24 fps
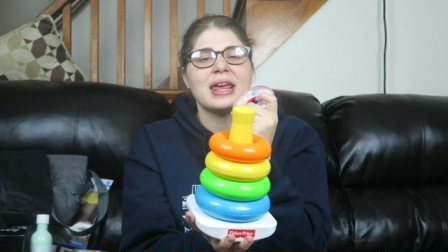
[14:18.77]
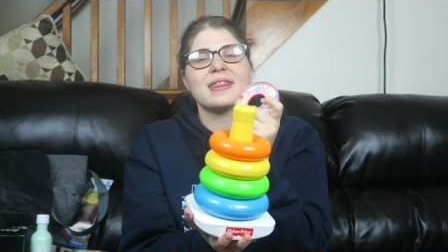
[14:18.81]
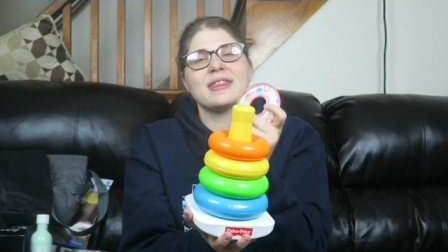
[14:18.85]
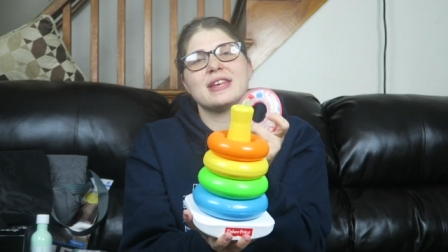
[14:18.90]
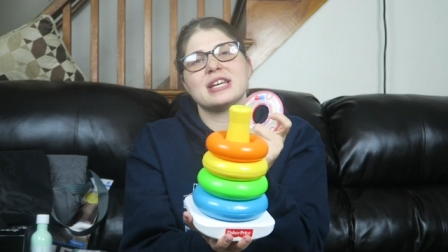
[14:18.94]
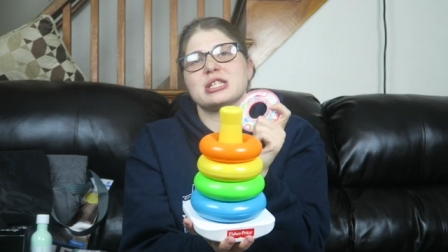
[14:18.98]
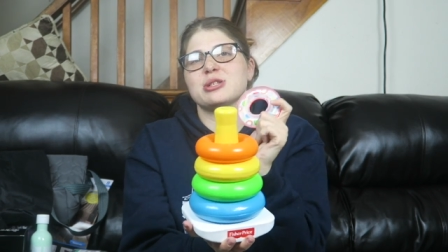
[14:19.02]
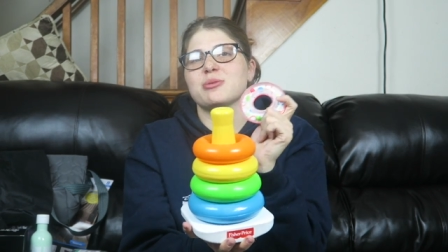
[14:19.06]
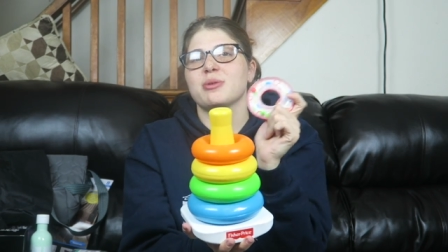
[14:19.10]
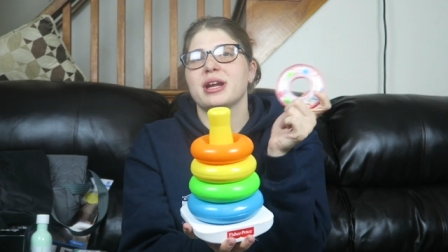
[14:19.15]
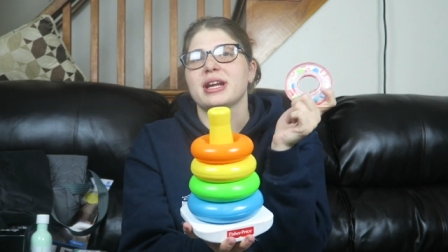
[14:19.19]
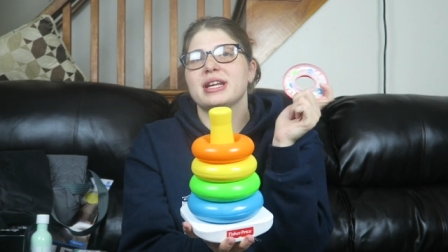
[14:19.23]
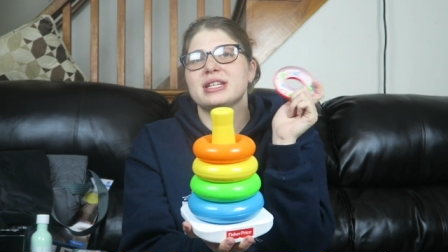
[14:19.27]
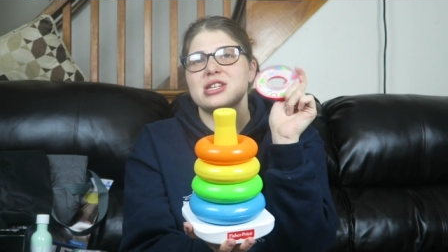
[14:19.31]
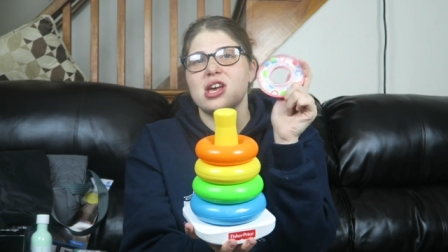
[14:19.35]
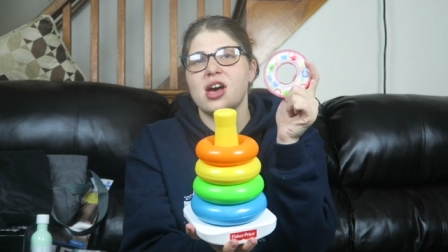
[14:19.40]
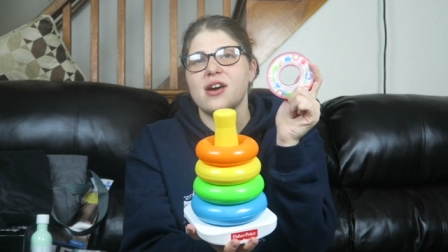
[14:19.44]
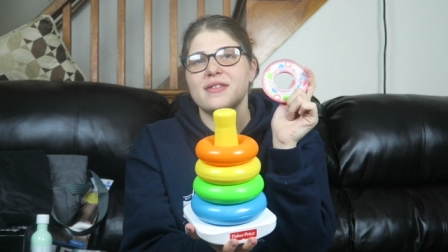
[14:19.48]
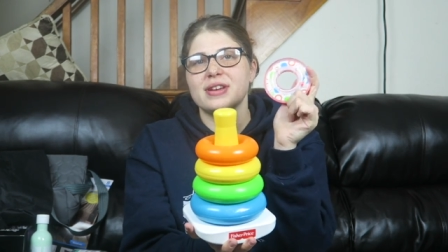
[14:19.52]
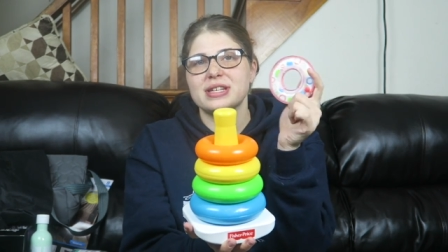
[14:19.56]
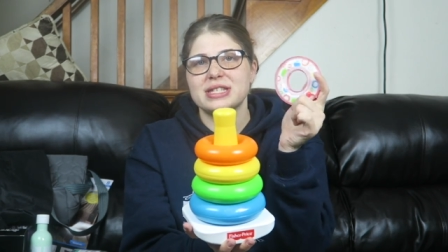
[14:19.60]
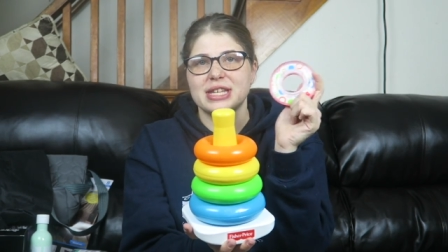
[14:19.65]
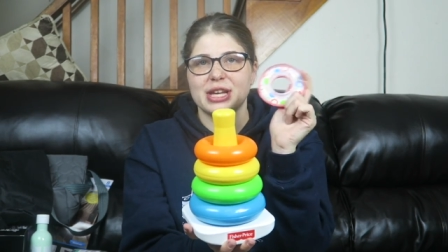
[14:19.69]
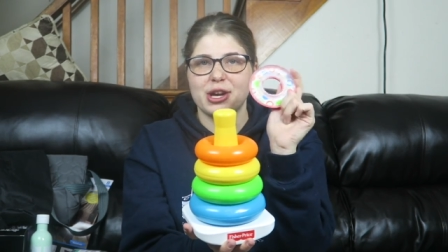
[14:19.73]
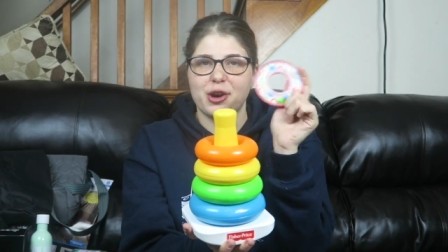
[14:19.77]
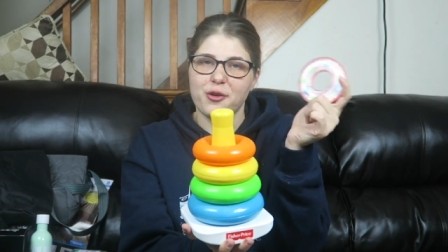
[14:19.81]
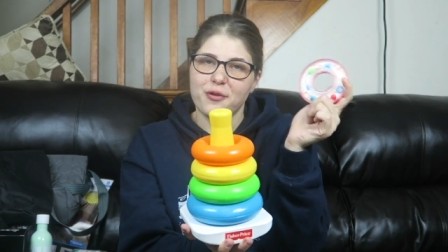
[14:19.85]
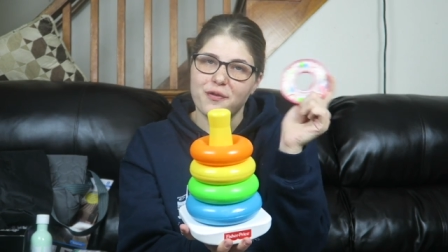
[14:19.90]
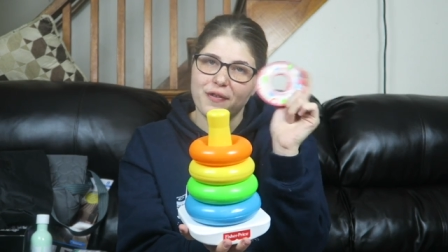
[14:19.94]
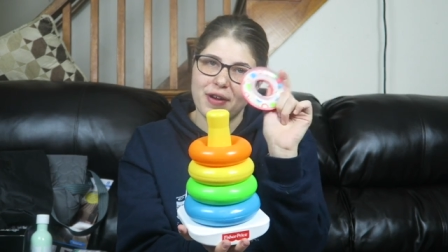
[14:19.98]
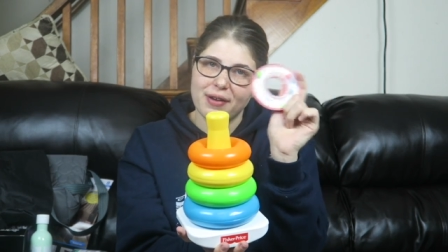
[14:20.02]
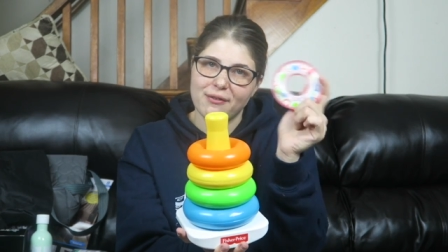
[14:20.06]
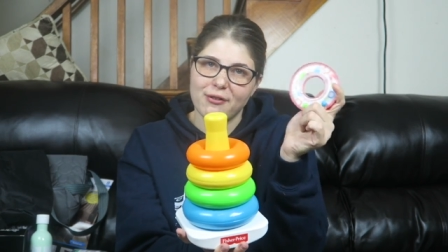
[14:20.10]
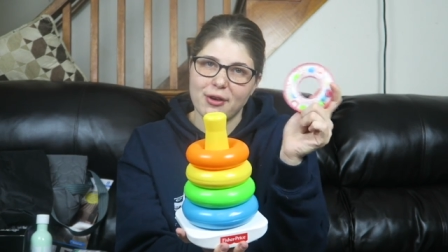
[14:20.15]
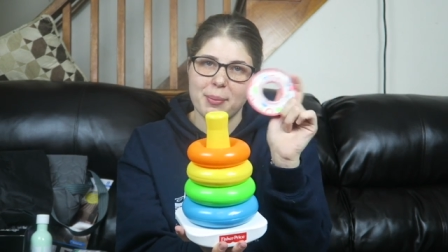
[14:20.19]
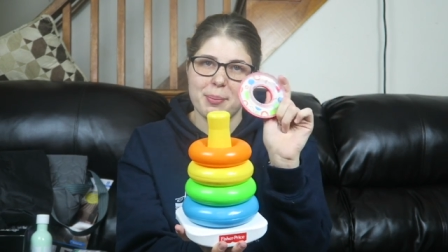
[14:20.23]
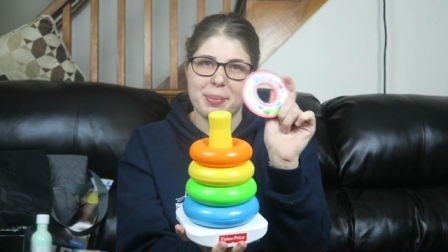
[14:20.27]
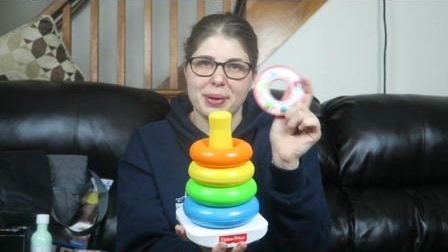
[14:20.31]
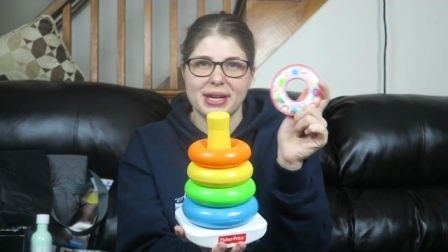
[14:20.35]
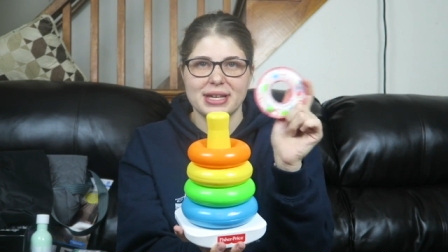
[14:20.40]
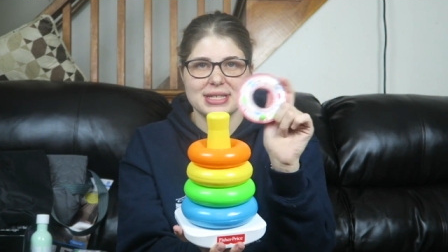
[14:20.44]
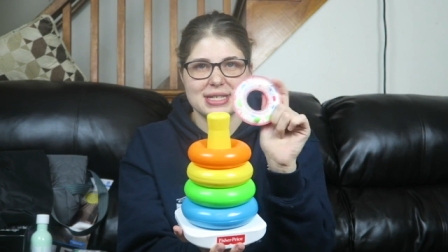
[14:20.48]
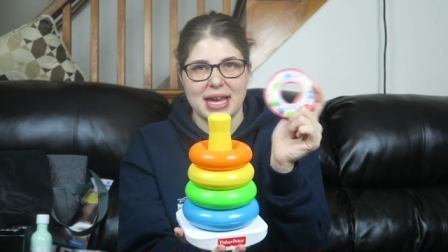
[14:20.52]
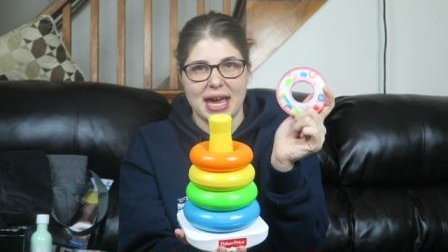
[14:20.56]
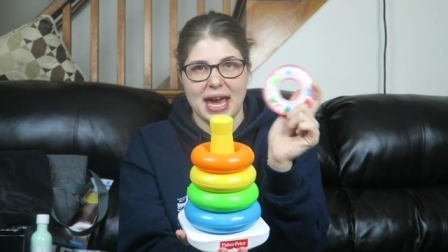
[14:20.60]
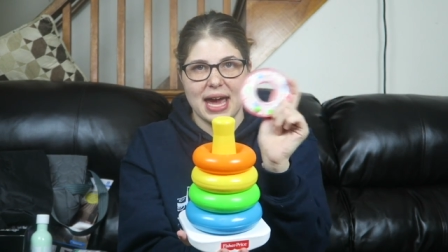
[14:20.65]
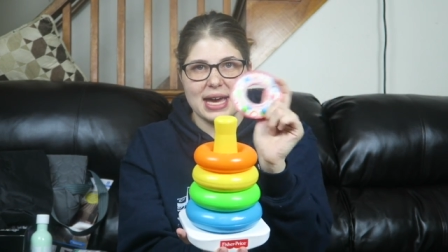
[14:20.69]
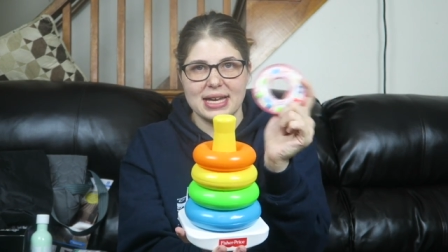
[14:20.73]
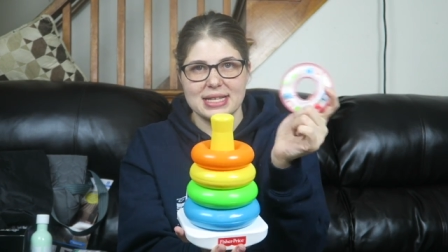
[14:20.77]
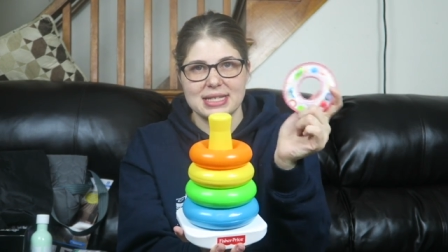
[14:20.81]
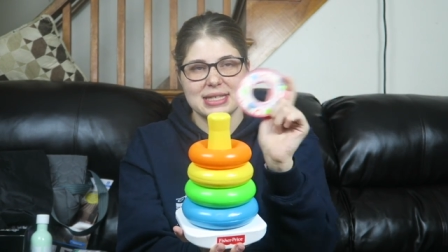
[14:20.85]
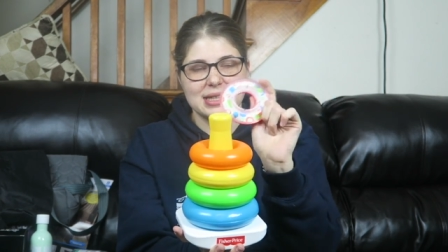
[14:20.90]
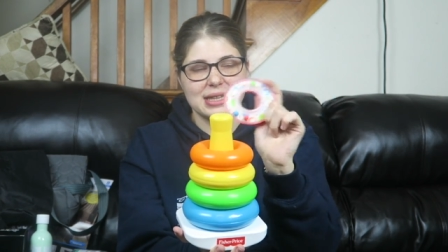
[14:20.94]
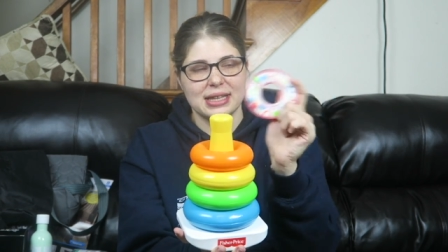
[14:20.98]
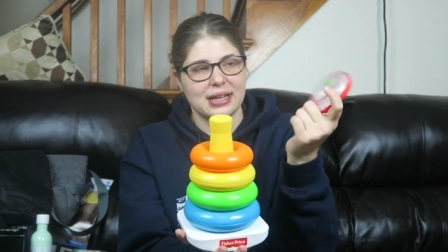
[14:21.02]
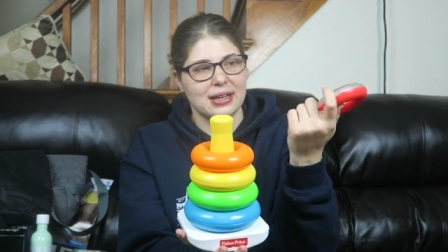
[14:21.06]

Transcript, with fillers: This one is obviously her favorite because it has